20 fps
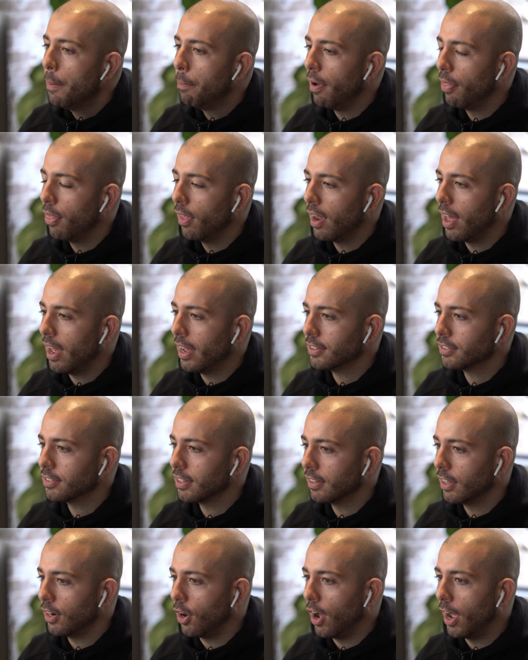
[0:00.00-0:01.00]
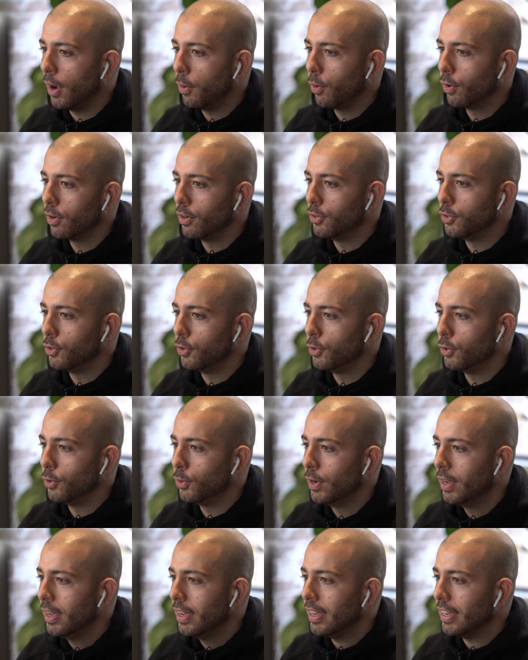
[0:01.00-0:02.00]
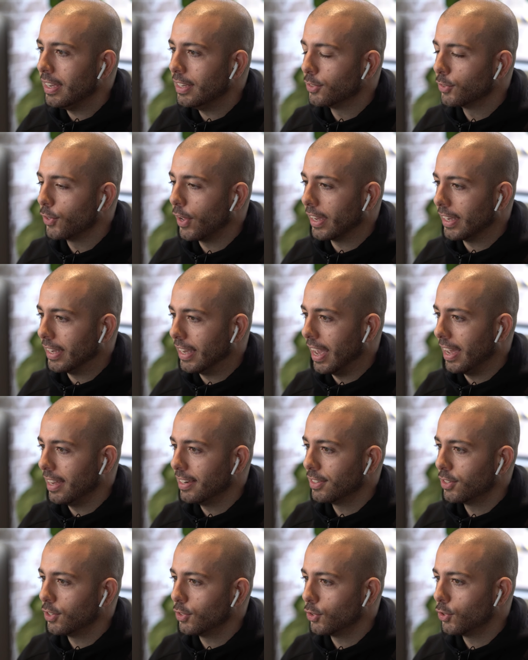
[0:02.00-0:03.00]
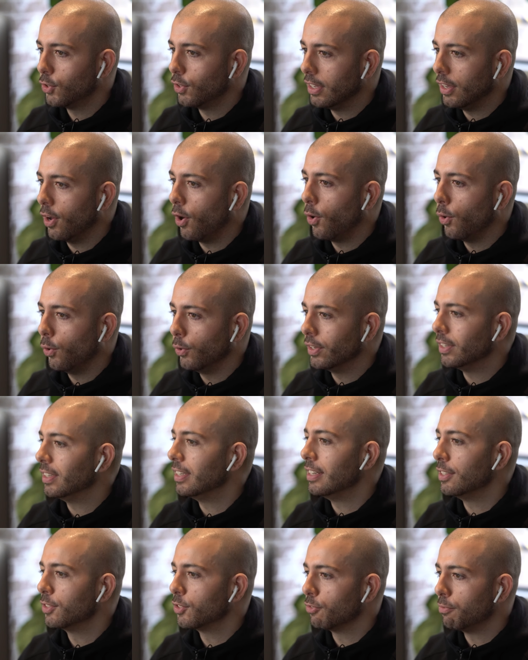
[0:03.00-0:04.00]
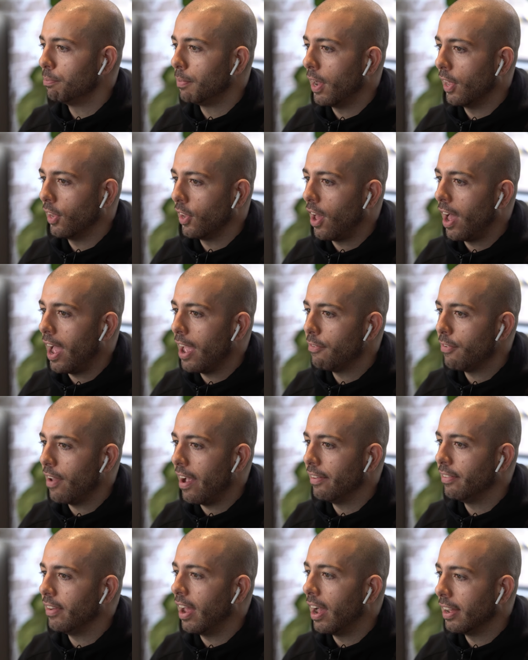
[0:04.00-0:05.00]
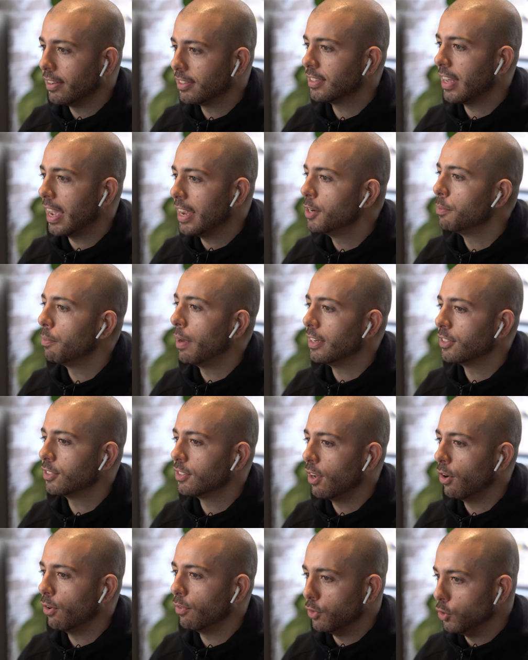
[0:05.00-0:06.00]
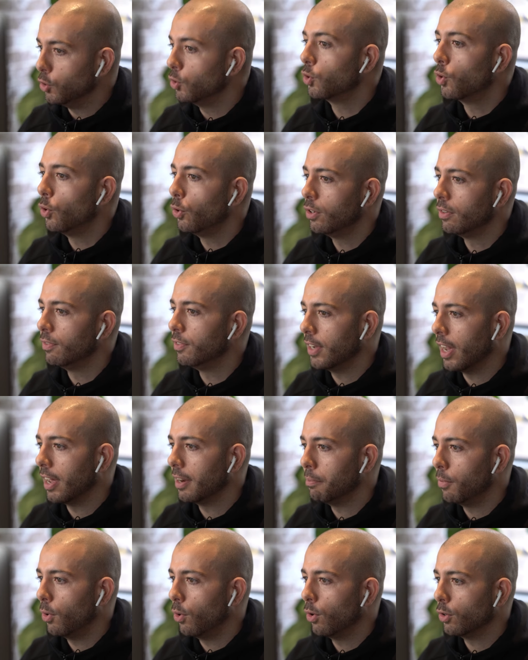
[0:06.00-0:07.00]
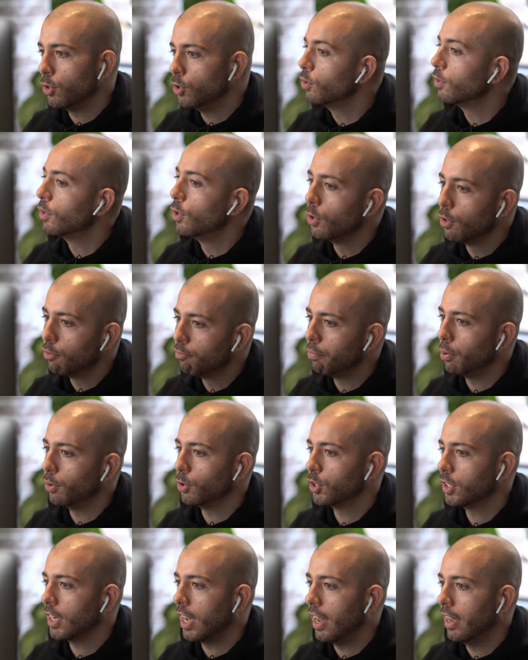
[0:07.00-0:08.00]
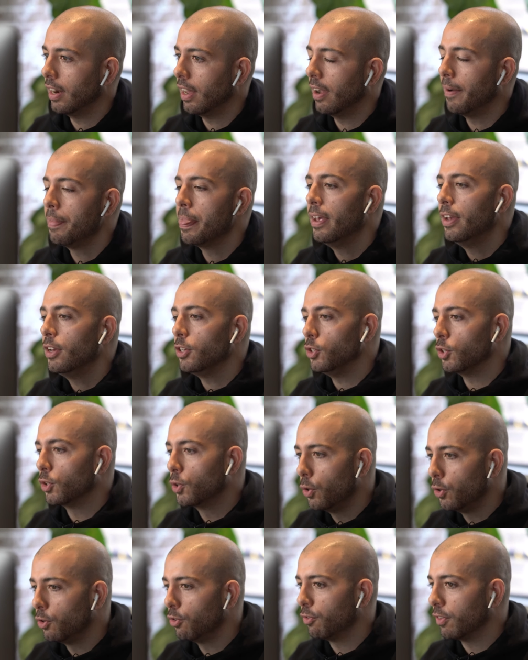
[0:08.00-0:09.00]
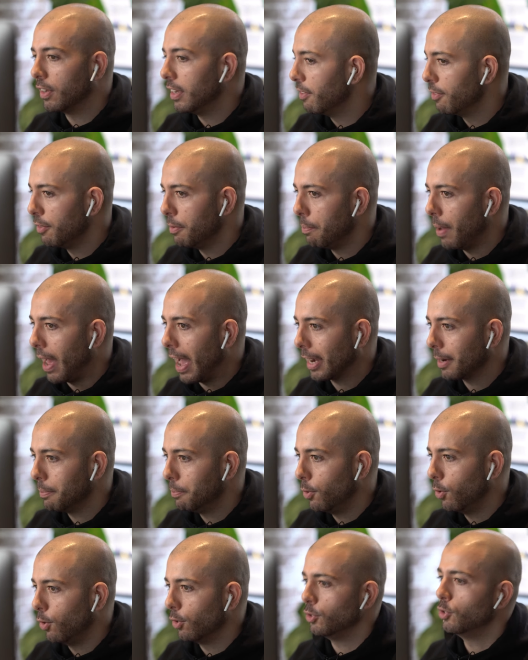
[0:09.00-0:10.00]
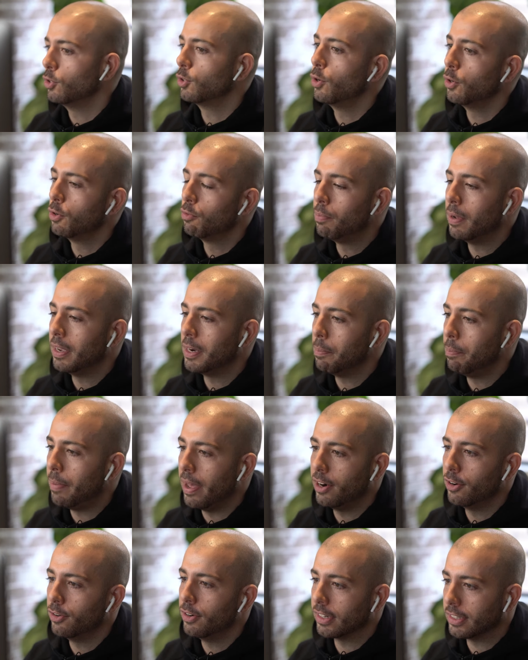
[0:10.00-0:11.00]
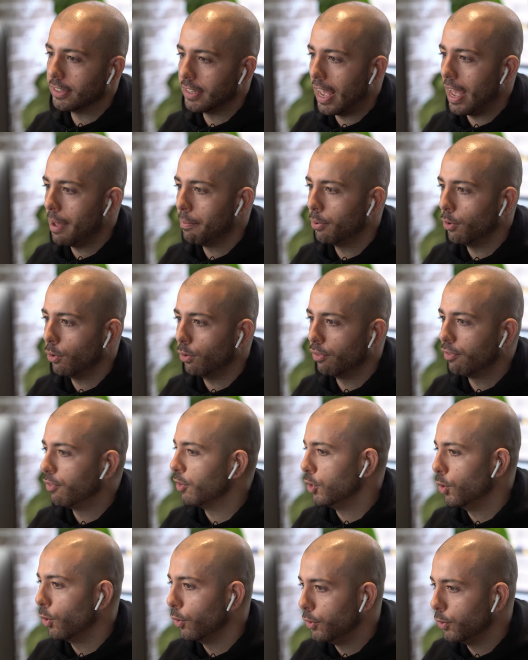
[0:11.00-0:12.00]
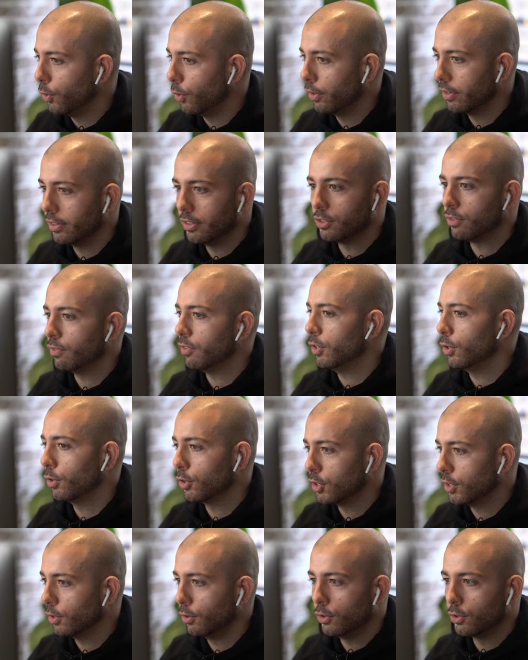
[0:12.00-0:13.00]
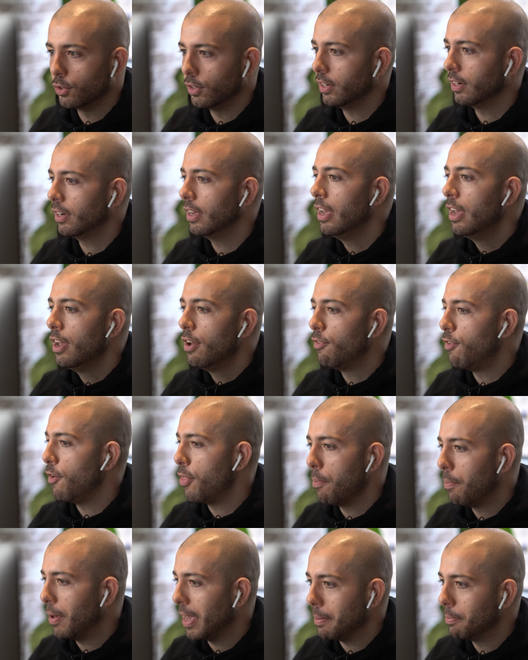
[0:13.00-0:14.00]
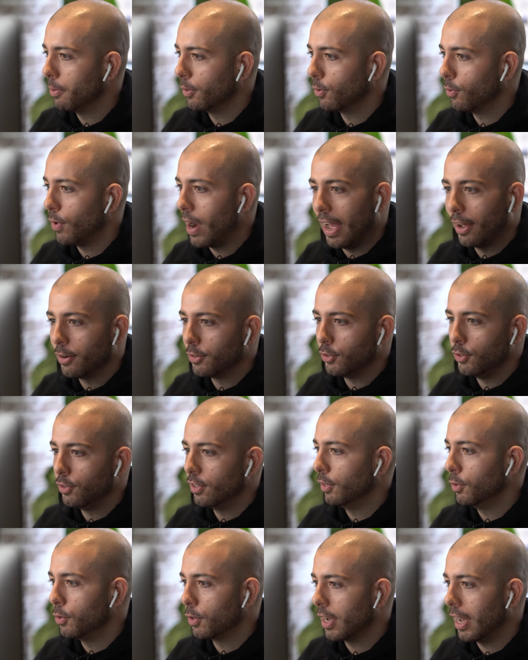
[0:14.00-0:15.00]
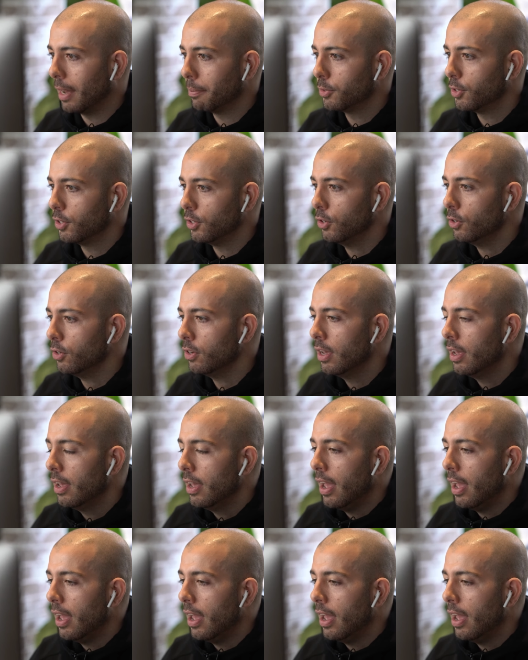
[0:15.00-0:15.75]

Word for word: But the last thing that I want to do is like get to the older years of my life and uh, say to myself, you could have done more. You could have pushed harder. You could have given back more. You could have been a better example for your daughters, for your children, for the people around you that look up to you.